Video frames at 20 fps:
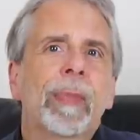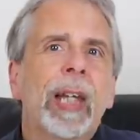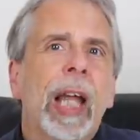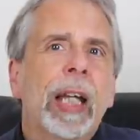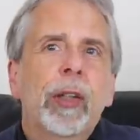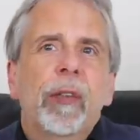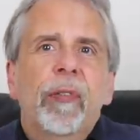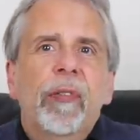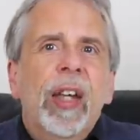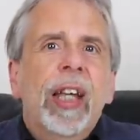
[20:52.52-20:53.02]
Now,
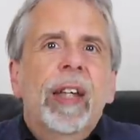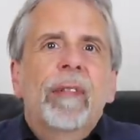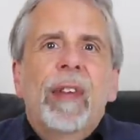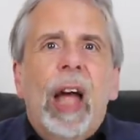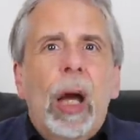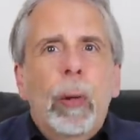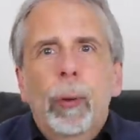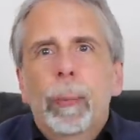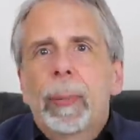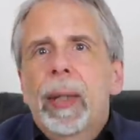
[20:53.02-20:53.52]
you'd think
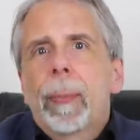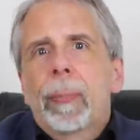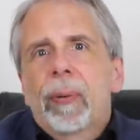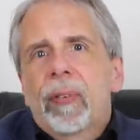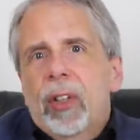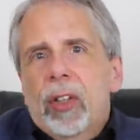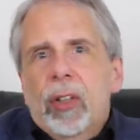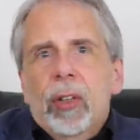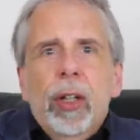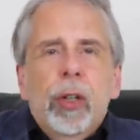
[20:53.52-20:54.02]
that would be a
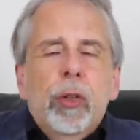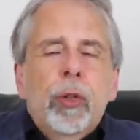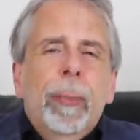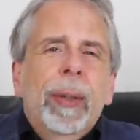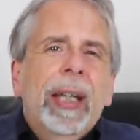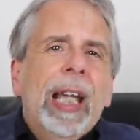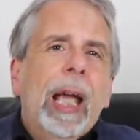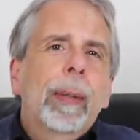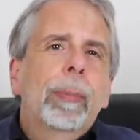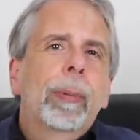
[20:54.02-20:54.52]
position that should
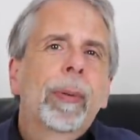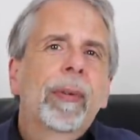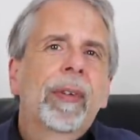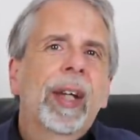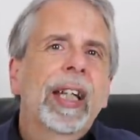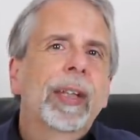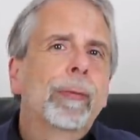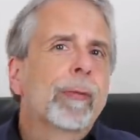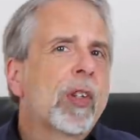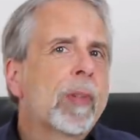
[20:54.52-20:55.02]
be capable of
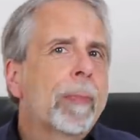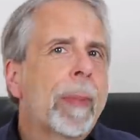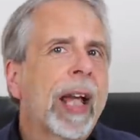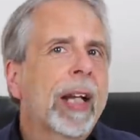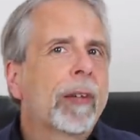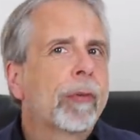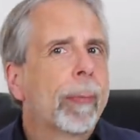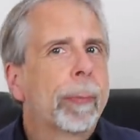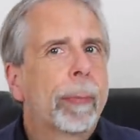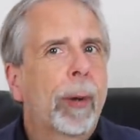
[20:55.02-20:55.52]
getting
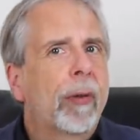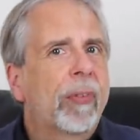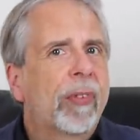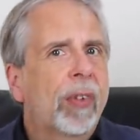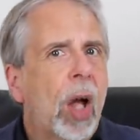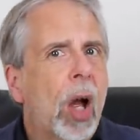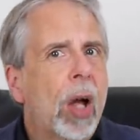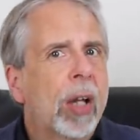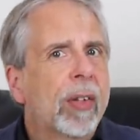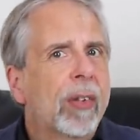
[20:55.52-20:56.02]
respect from both
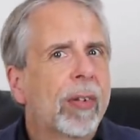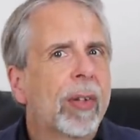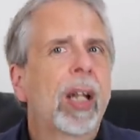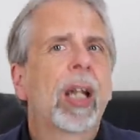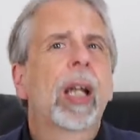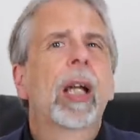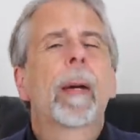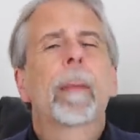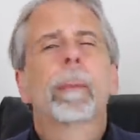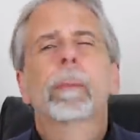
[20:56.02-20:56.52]
sides.
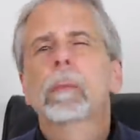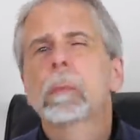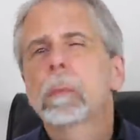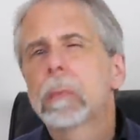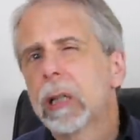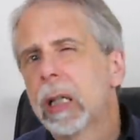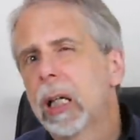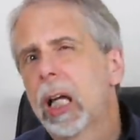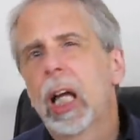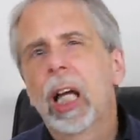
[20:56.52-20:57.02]

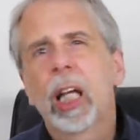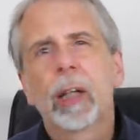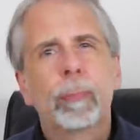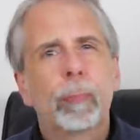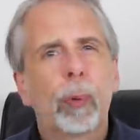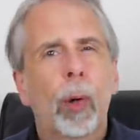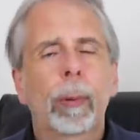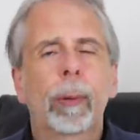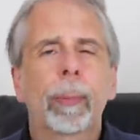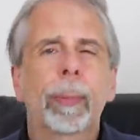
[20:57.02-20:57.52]
Eh,
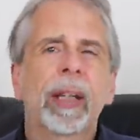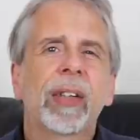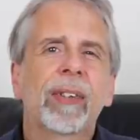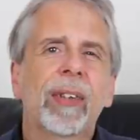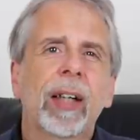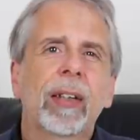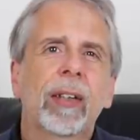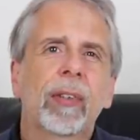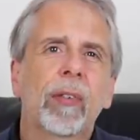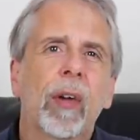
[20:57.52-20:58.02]
probably
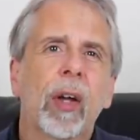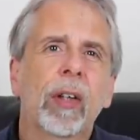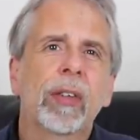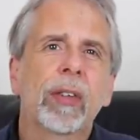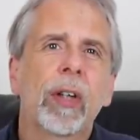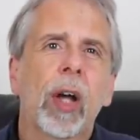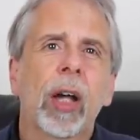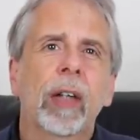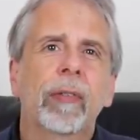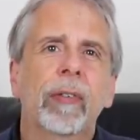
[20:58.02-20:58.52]

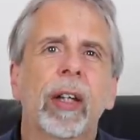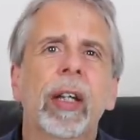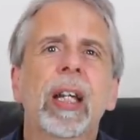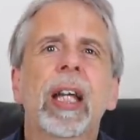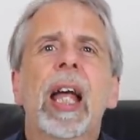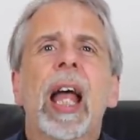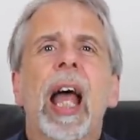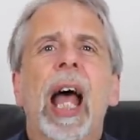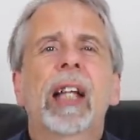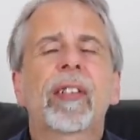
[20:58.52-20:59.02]
satisfies neither,
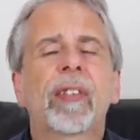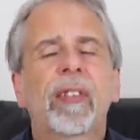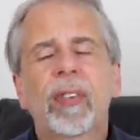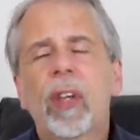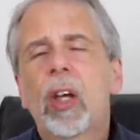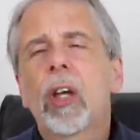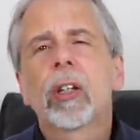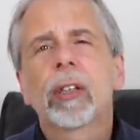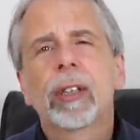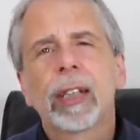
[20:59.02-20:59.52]
and
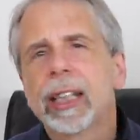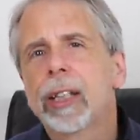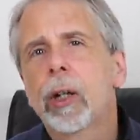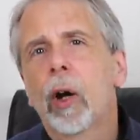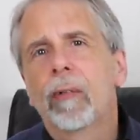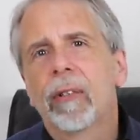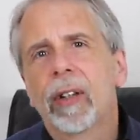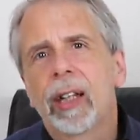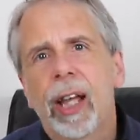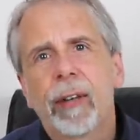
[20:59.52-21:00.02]
certainly
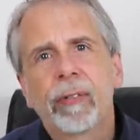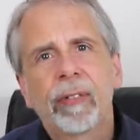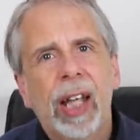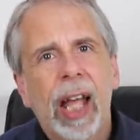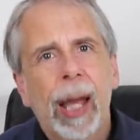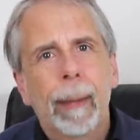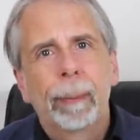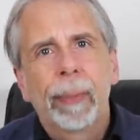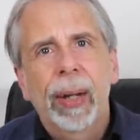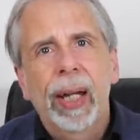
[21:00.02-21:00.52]
not the left
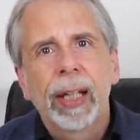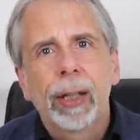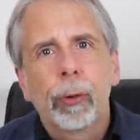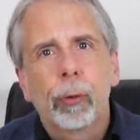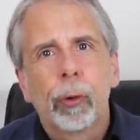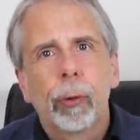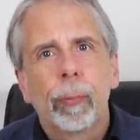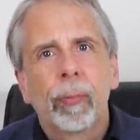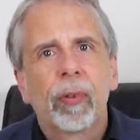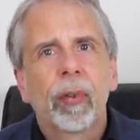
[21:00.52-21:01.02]
campaign
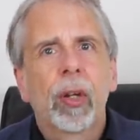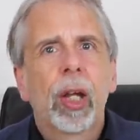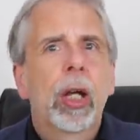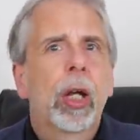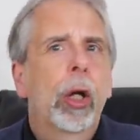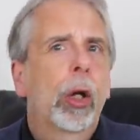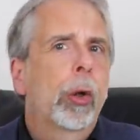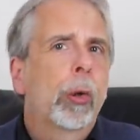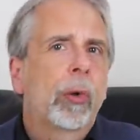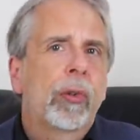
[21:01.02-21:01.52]
groups,
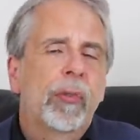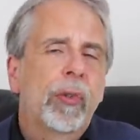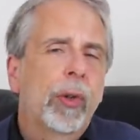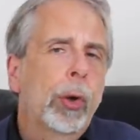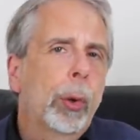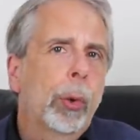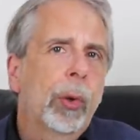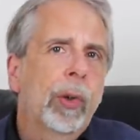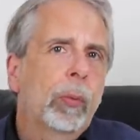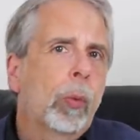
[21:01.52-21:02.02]
whose
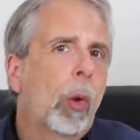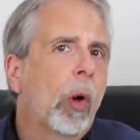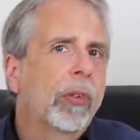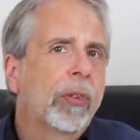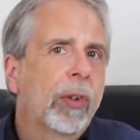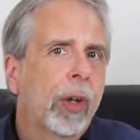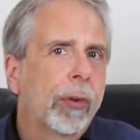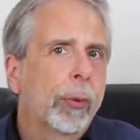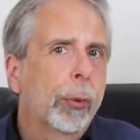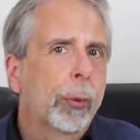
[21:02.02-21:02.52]
view of
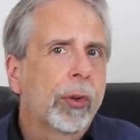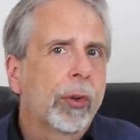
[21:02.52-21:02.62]
what does